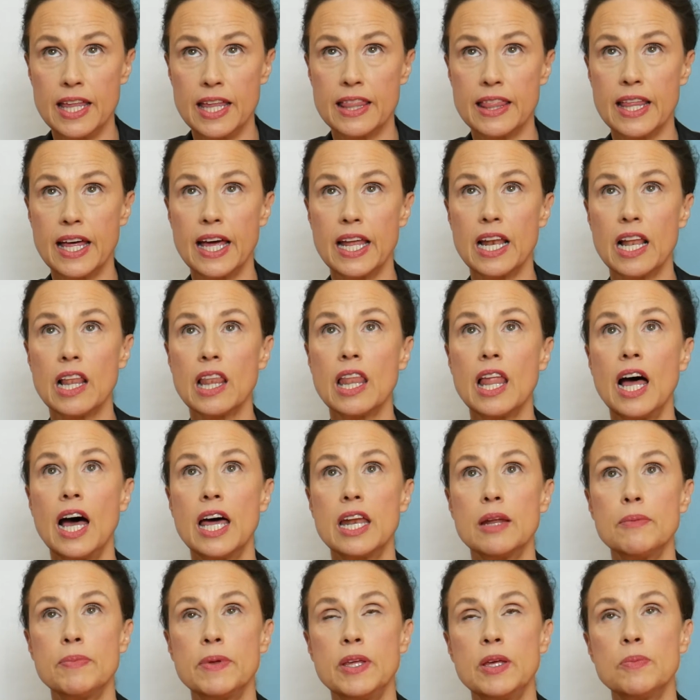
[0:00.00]
that a lot
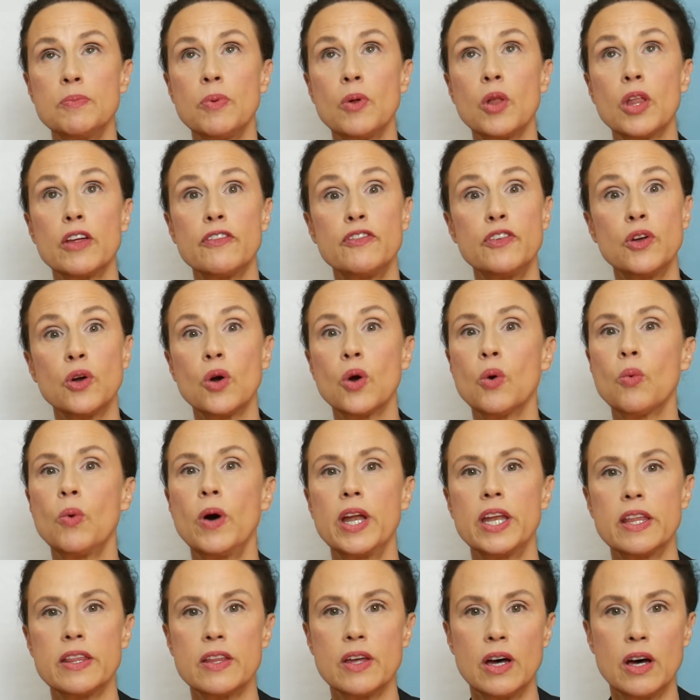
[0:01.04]
of people, if you're
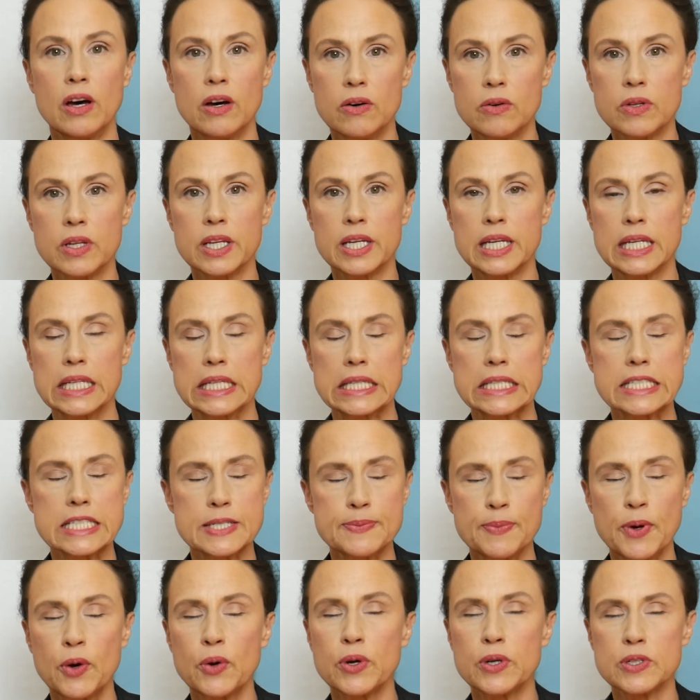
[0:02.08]
one of the only
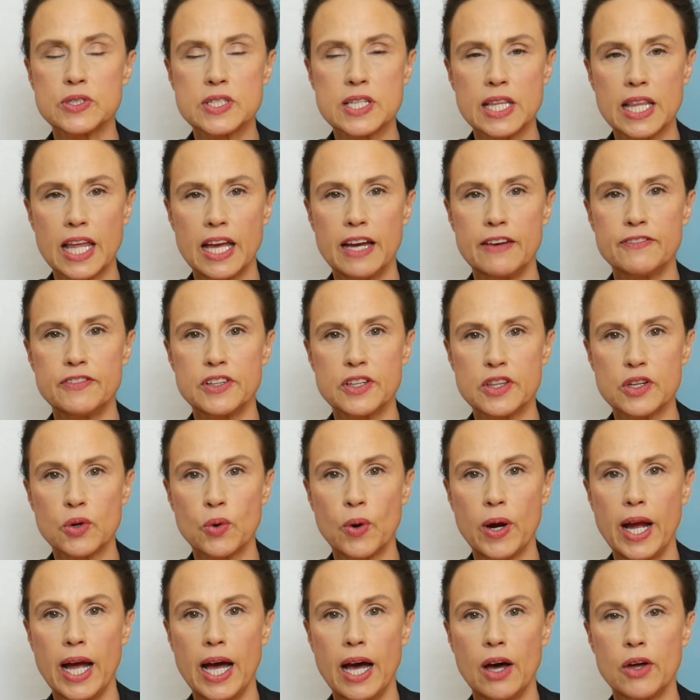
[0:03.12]
smokers left in the
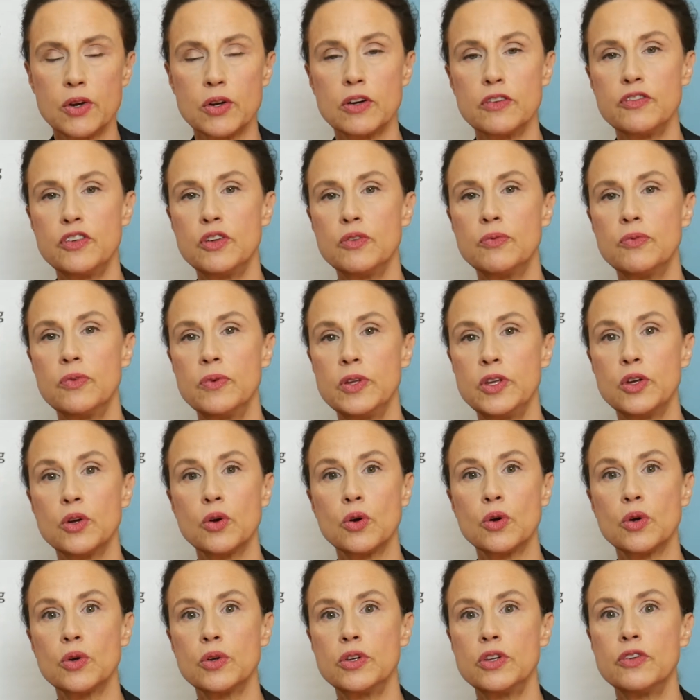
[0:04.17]
crowd, or if
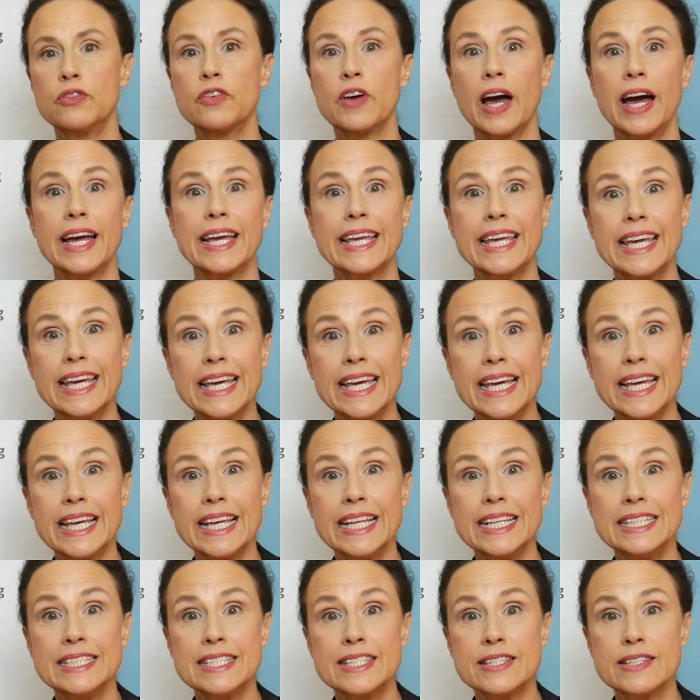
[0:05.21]
you've got
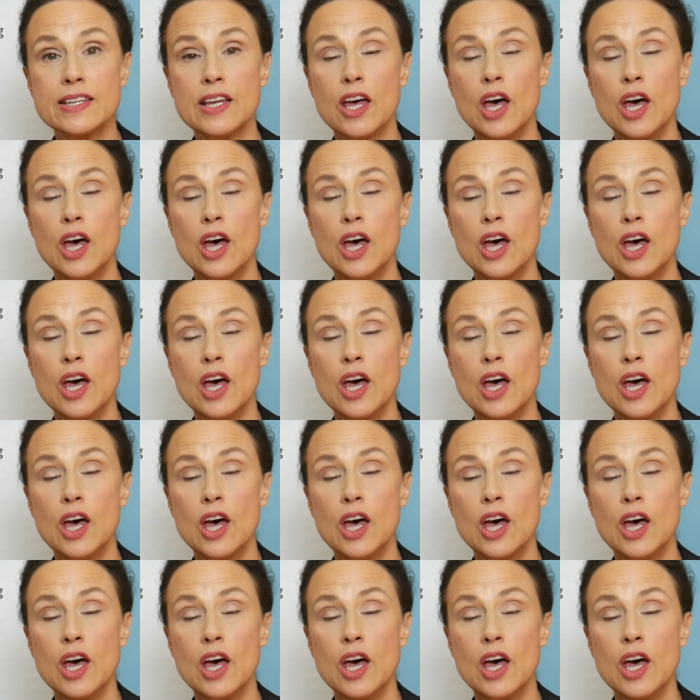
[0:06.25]
kids